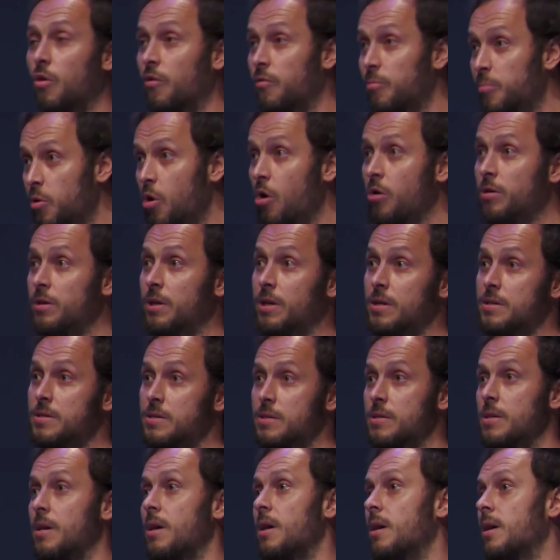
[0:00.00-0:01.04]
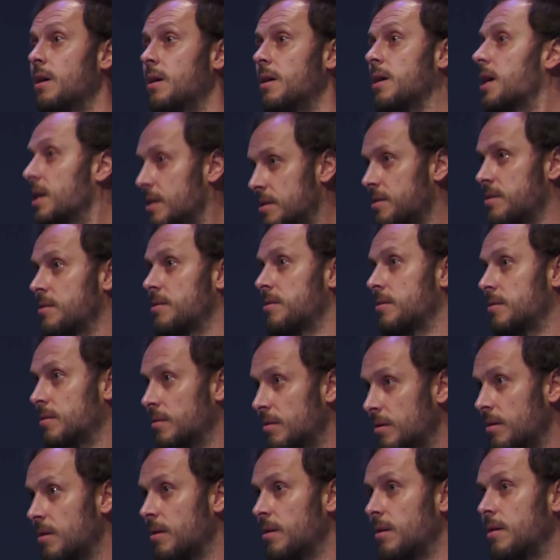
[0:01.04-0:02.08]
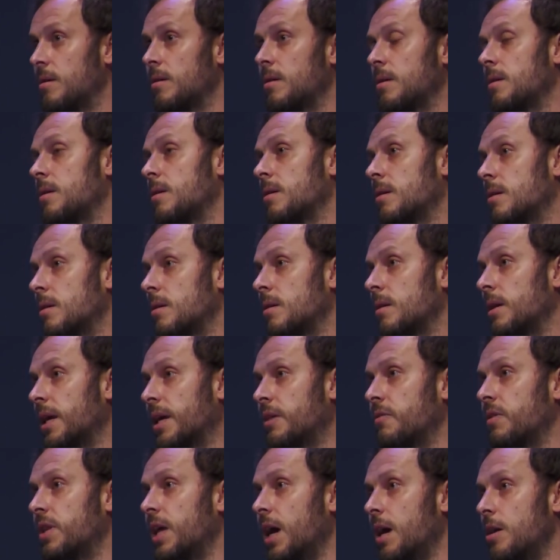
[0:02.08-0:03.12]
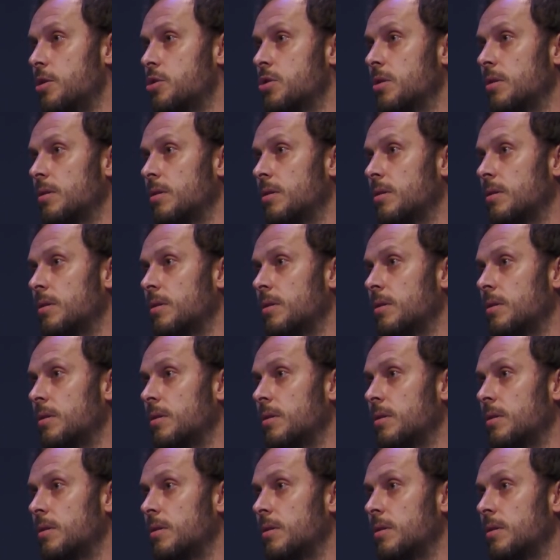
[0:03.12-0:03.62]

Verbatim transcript: of progress is liquidation.